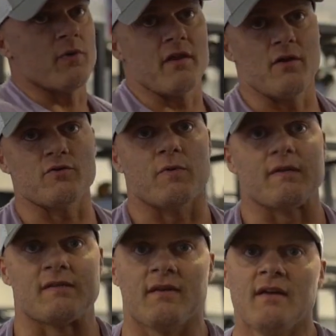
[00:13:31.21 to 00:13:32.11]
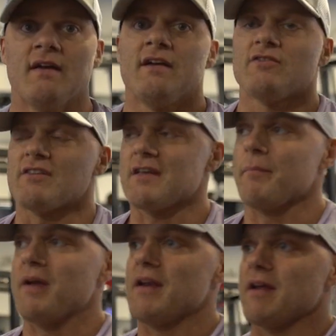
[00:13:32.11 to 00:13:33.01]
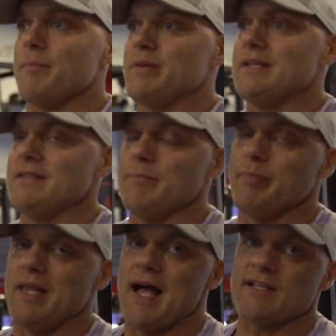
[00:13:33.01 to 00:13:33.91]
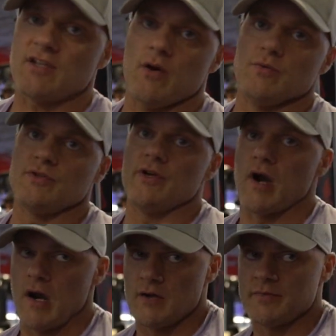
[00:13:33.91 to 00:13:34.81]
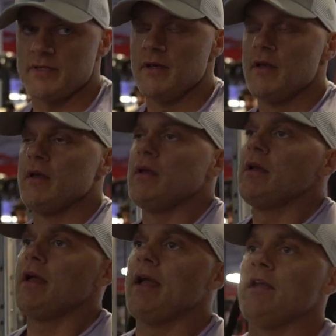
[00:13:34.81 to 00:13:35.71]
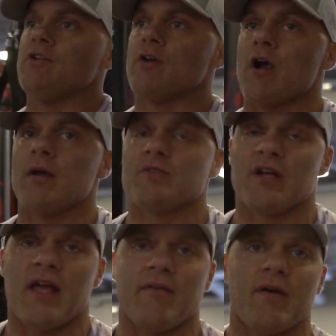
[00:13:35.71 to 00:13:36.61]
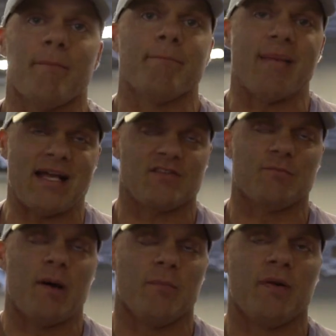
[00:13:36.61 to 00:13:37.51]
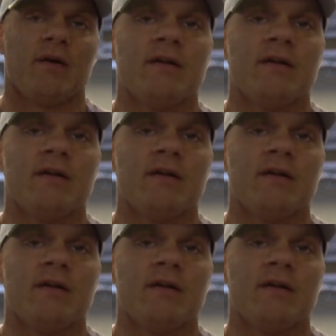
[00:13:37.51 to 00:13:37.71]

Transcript: one of those ones. So that's gonna completely blast out your arms and your arms are gonna have a massive pump.